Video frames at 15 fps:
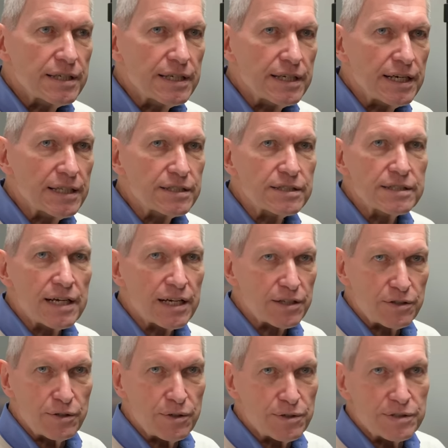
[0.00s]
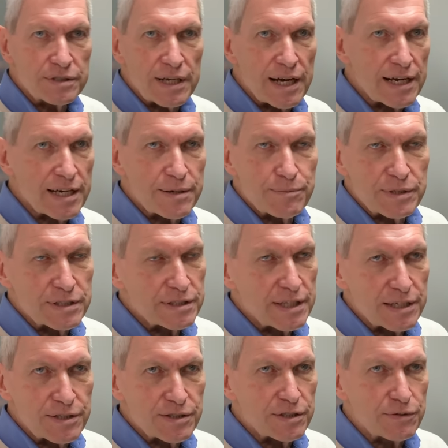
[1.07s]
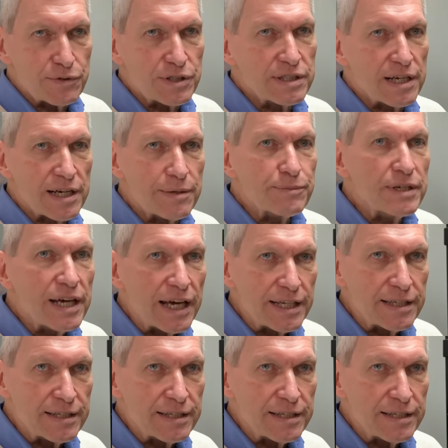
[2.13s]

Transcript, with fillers: it's not gold's time, it's not silver's time yet.